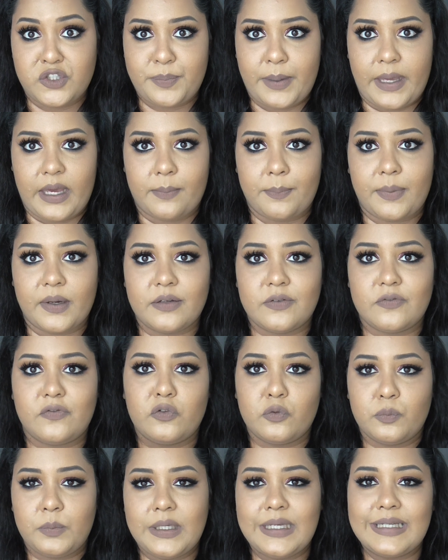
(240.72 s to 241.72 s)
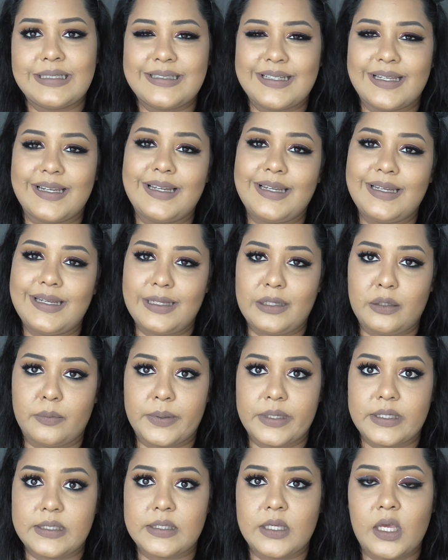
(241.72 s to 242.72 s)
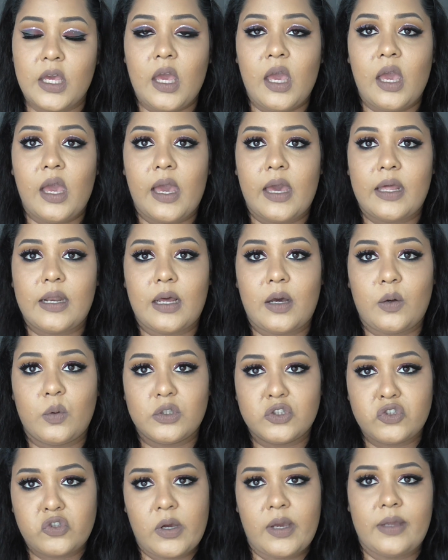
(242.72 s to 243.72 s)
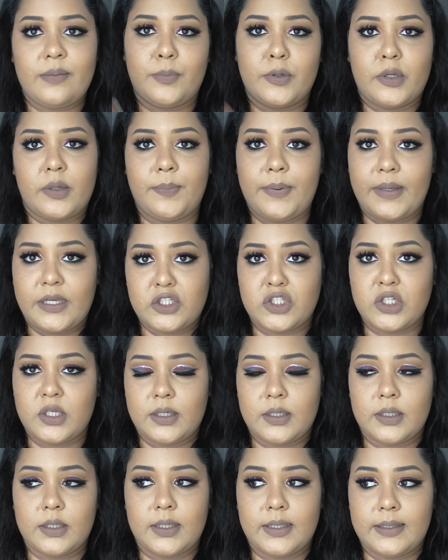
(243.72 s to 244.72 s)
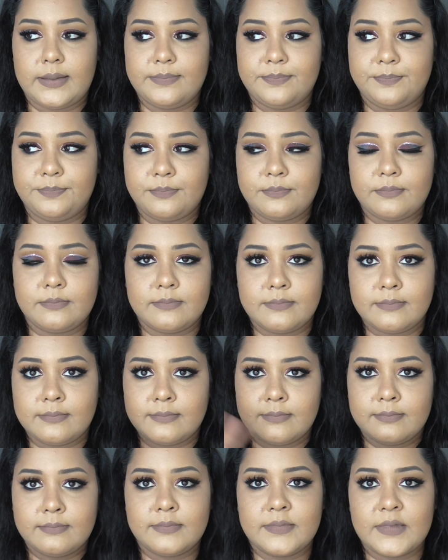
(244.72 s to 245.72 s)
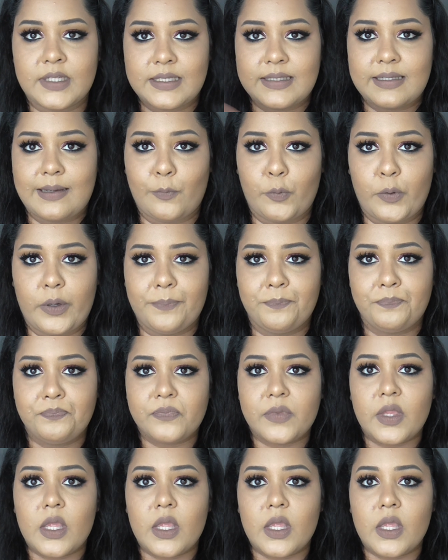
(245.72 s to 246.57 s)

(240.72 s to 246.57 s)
back, but for me it did a little bit, and I will try and put a picture somewhere.